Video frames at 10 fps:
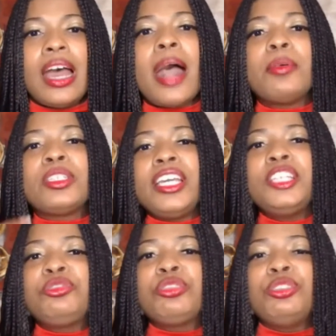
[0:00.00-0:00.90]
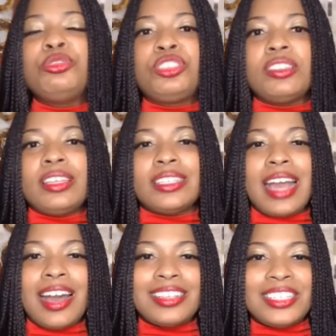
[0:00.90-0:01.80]
I was introduced to this
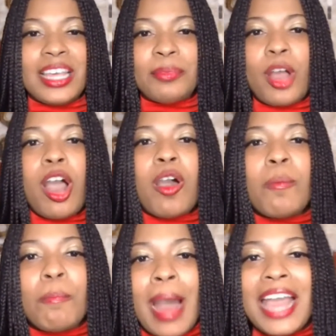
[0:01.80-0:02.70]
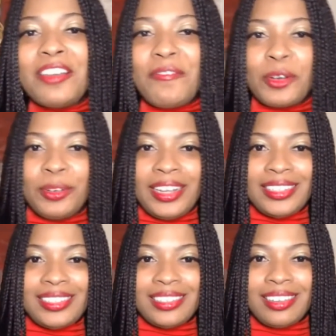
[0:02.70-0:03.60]
concept called
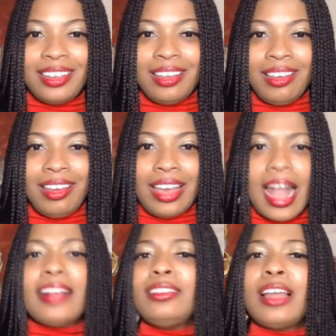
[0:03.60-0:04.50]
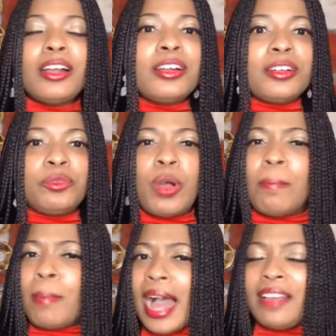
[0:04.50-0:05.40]
mindfulness. I learned
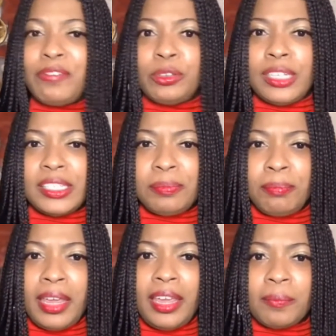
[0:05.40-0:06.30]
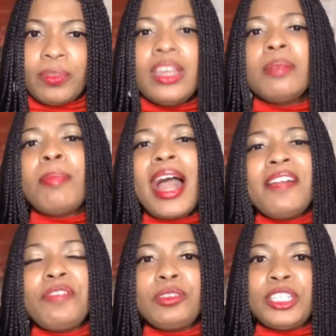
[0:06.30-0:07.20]
what mindfulness meant.
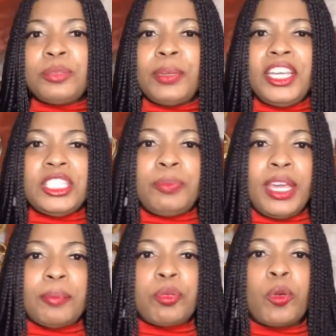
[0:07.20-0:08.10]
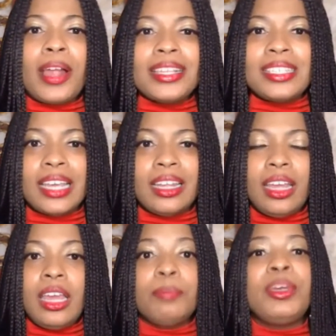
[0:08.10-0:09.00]
Mindfulness means being present,
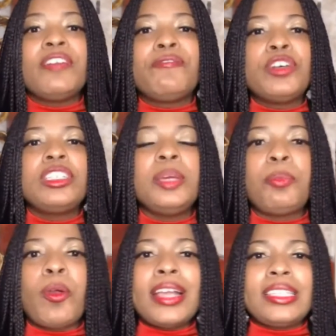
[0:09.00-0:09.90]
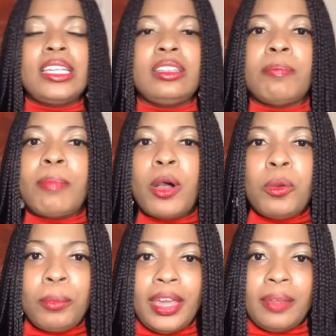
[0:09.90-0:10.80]
being fully present in the
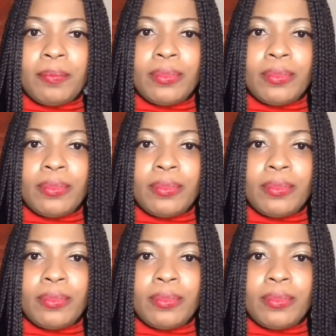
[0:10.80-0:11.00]
moment,